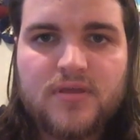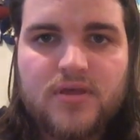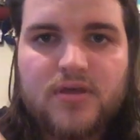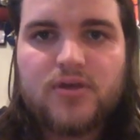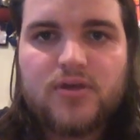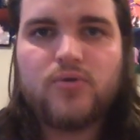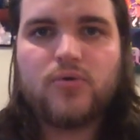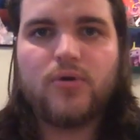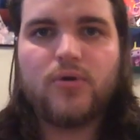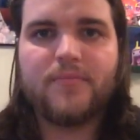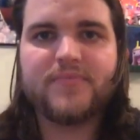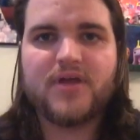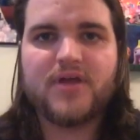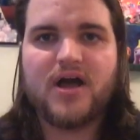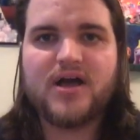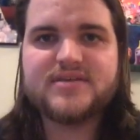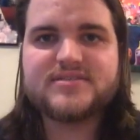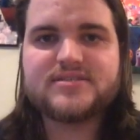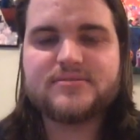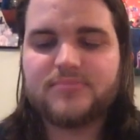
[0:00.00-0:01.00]
Cool.
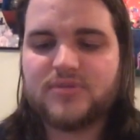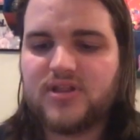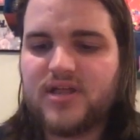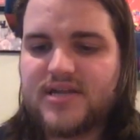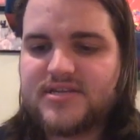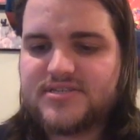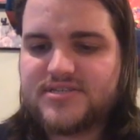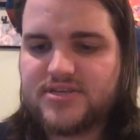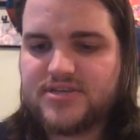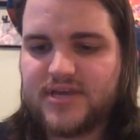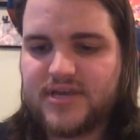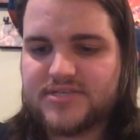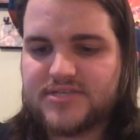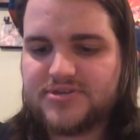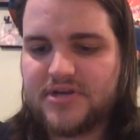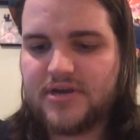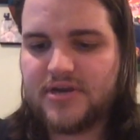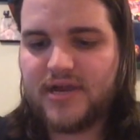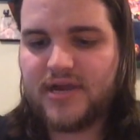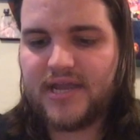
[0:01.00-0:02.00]
Awesome. Glad to see you guys are
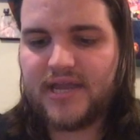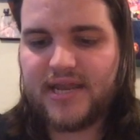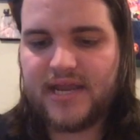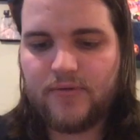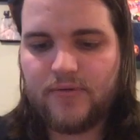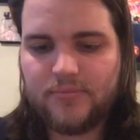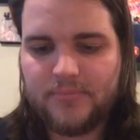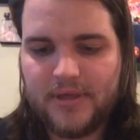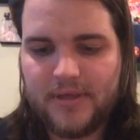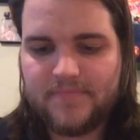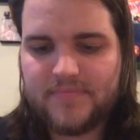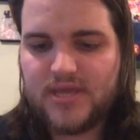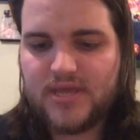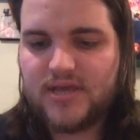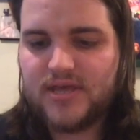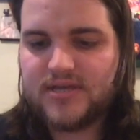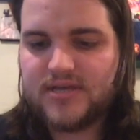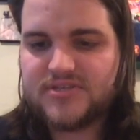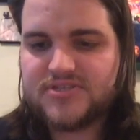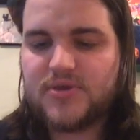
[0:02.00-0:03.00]
here hanging out with me.
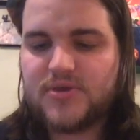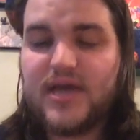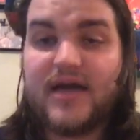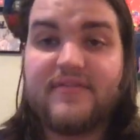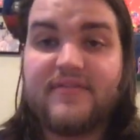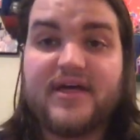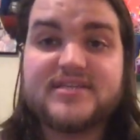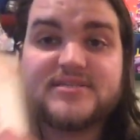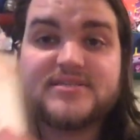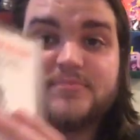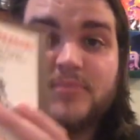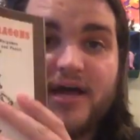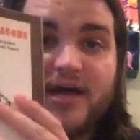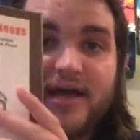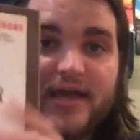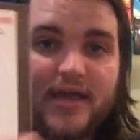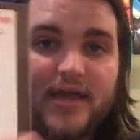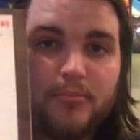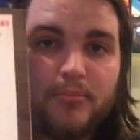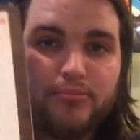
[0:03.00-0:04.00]
So yeah, that's
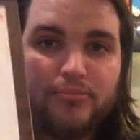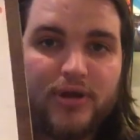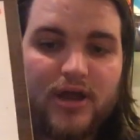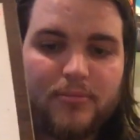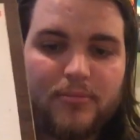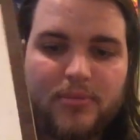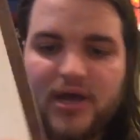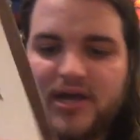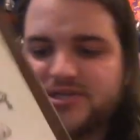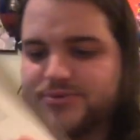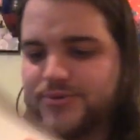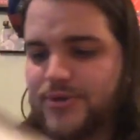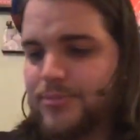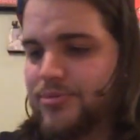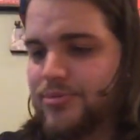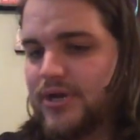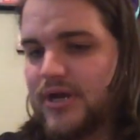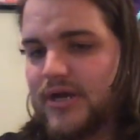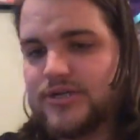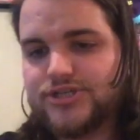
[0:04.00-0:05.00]
my brown box
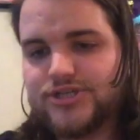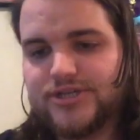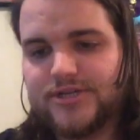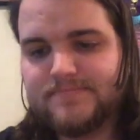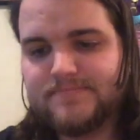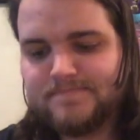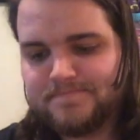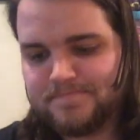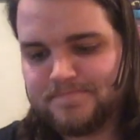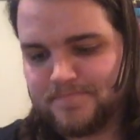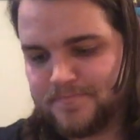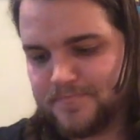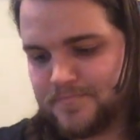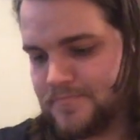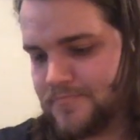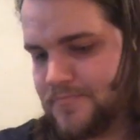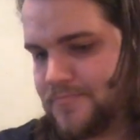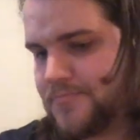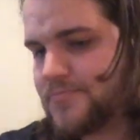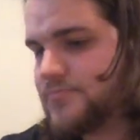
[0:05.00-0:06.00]
reproduction.
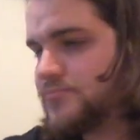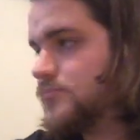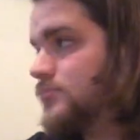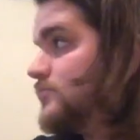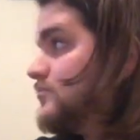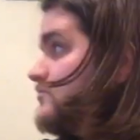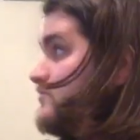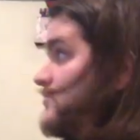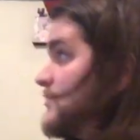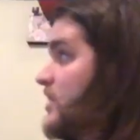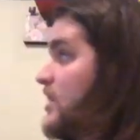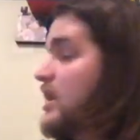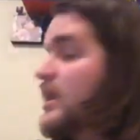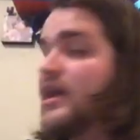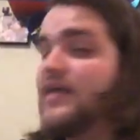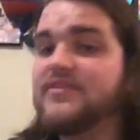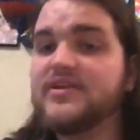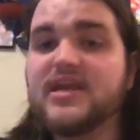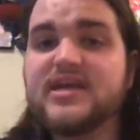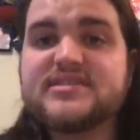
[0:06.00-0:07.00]

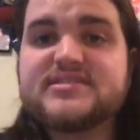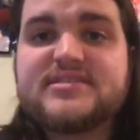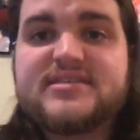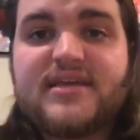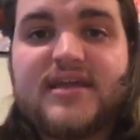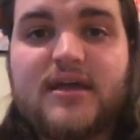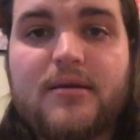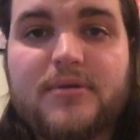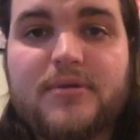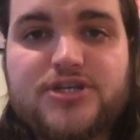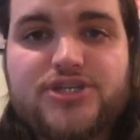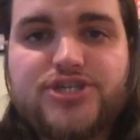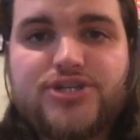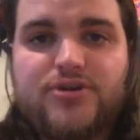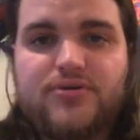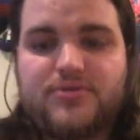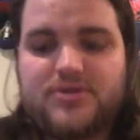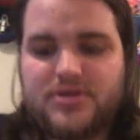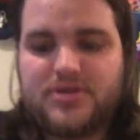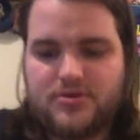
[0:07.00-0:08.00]
The next thing I'm going to
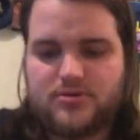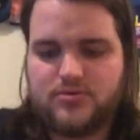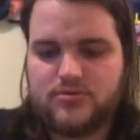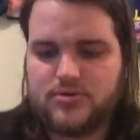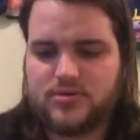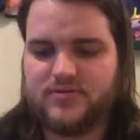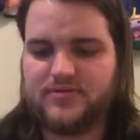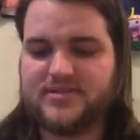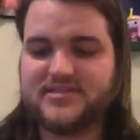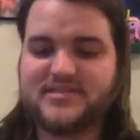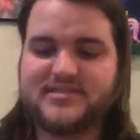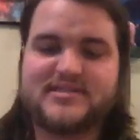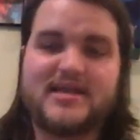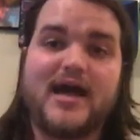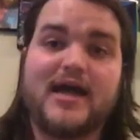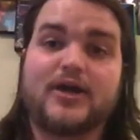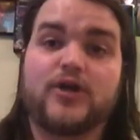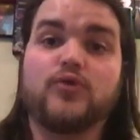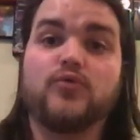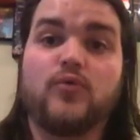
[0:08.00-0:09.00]
show you, this is
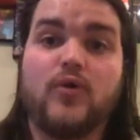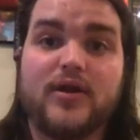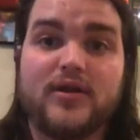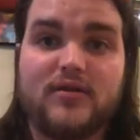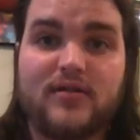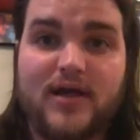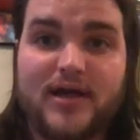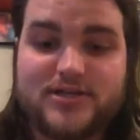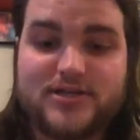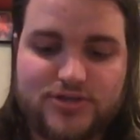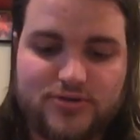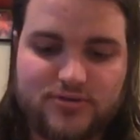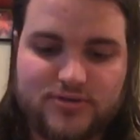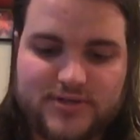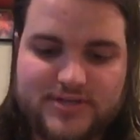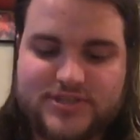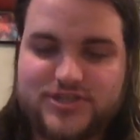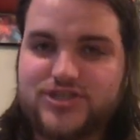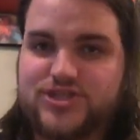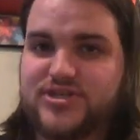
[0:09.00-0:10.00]
not chronological,
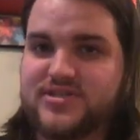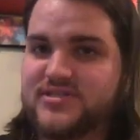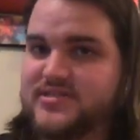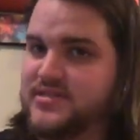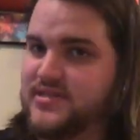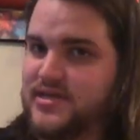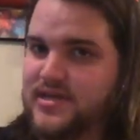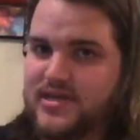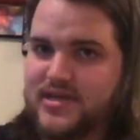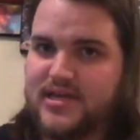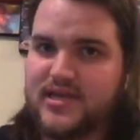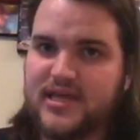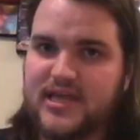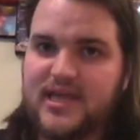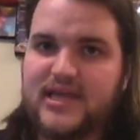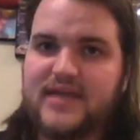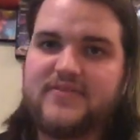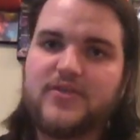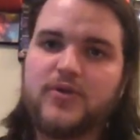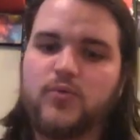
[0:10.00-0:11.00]
it's just
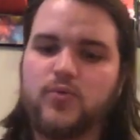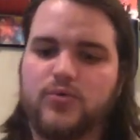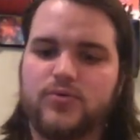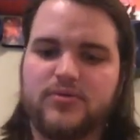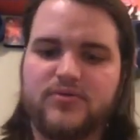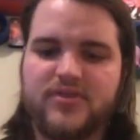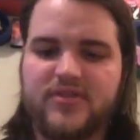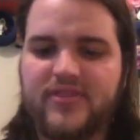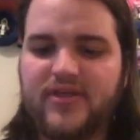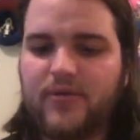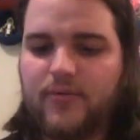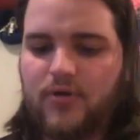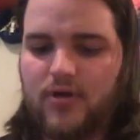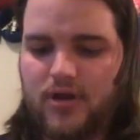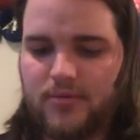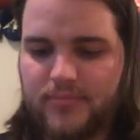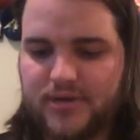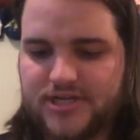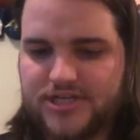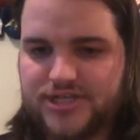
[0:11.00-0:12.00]
in the order that they were
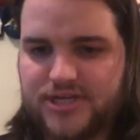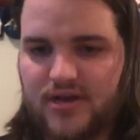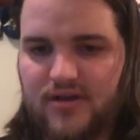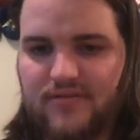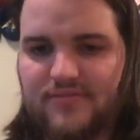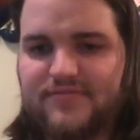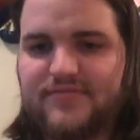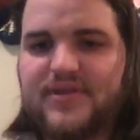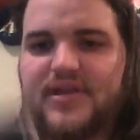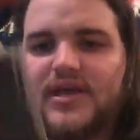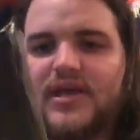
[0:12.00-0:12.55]
on my shelf,